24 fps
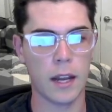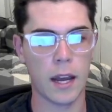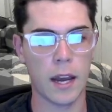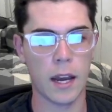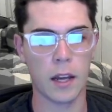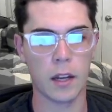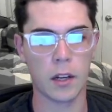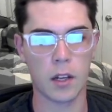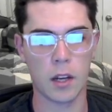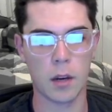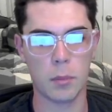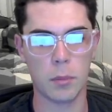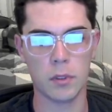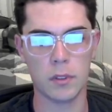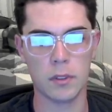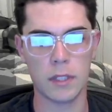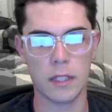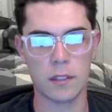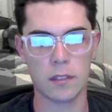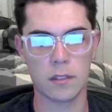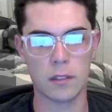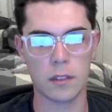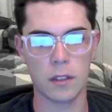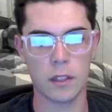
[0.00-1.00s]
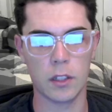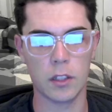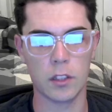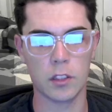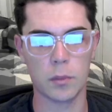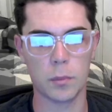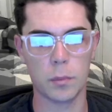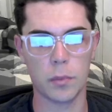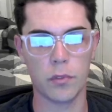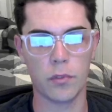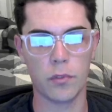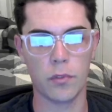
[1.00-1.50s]
add a couple dense layers
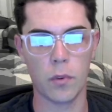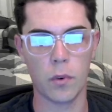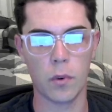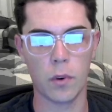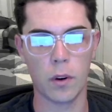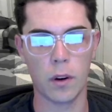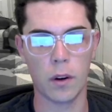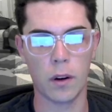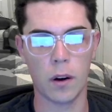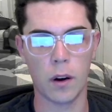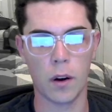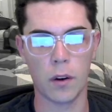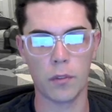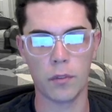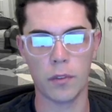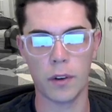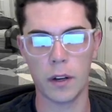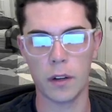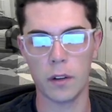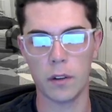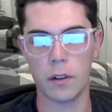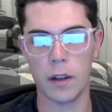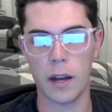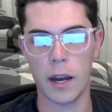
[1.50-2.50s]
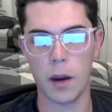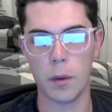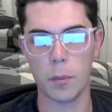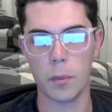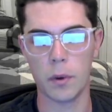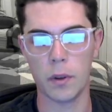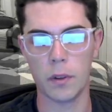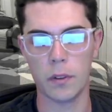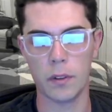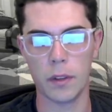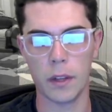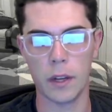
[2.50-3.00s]
before our final
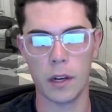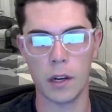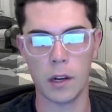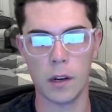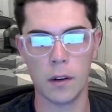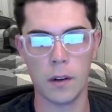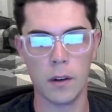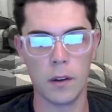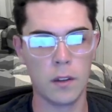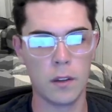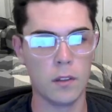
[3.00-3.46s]
output layer